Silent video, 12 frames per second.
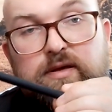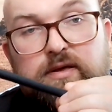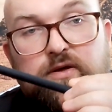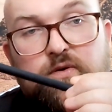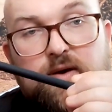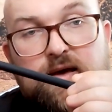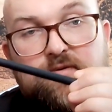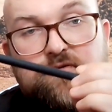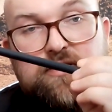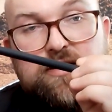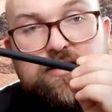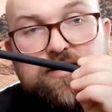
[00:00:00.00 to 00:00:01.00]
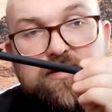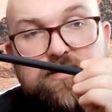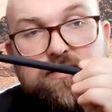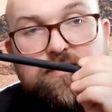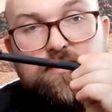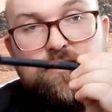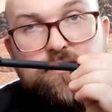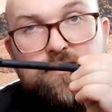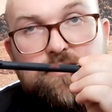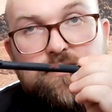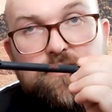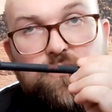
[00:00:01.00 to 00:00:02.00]
you have this
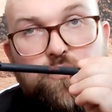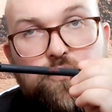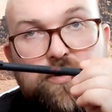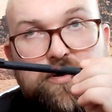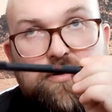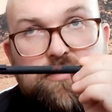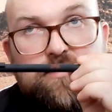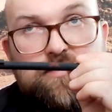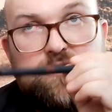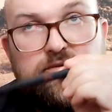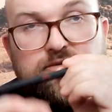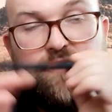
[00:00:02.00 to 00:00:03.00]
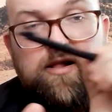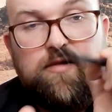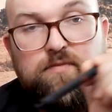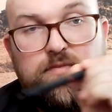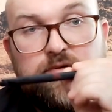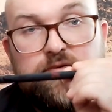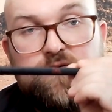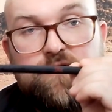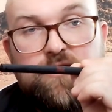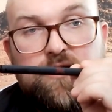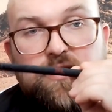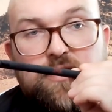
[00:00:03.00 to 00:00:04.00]
weird development
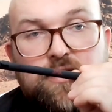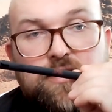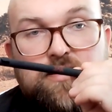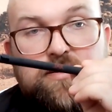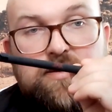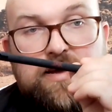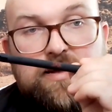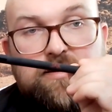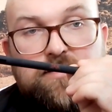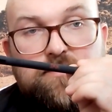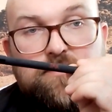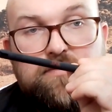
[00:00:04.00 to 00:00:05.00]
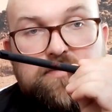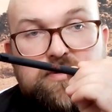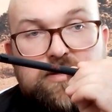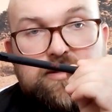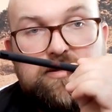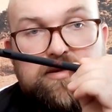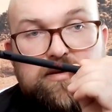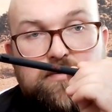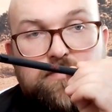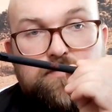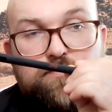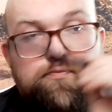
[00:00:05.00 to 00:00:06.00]
that says,
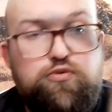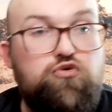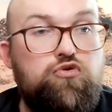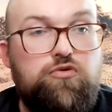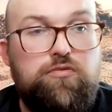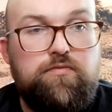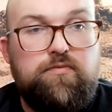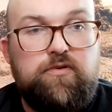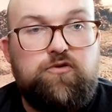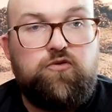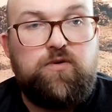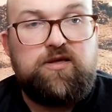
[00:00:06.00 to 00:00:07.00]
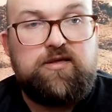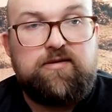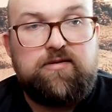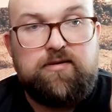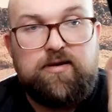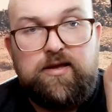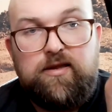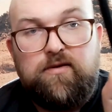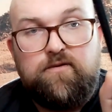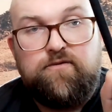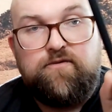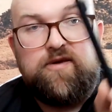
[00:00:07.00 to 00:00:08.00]
boom, twist in your
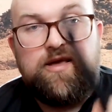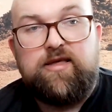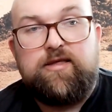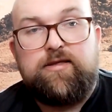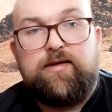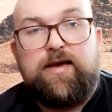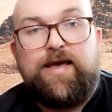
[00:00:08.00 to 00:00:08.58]
face,